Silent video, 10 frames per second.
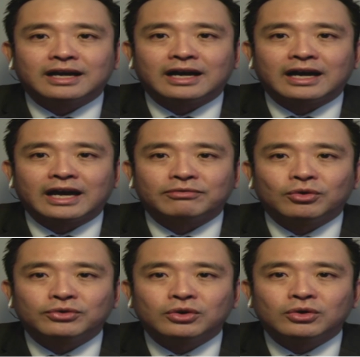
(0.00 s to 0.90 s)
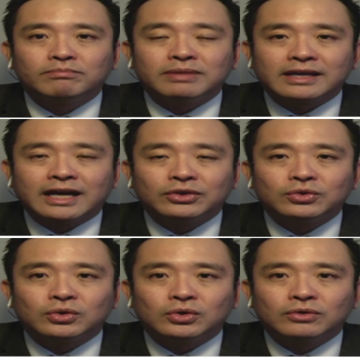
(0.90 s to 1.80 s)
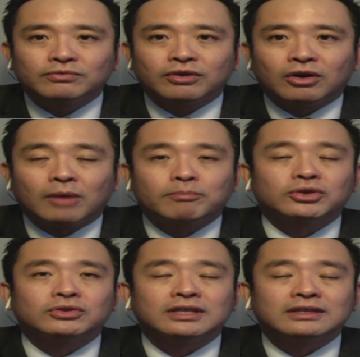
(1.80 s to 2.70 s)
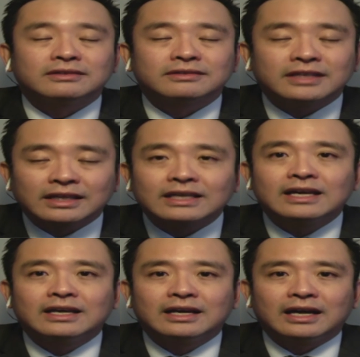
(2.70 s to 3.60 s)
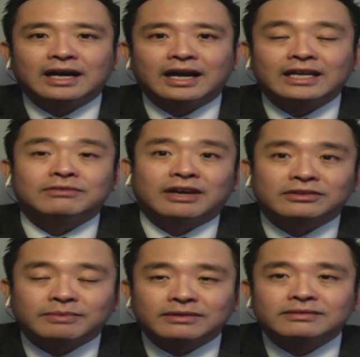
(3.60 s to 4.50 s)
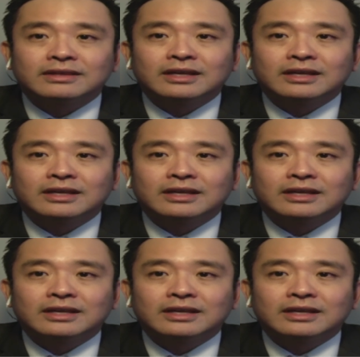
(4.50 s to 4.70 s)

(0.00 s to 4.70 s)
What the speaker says: have also begun to look for opportunistic investments,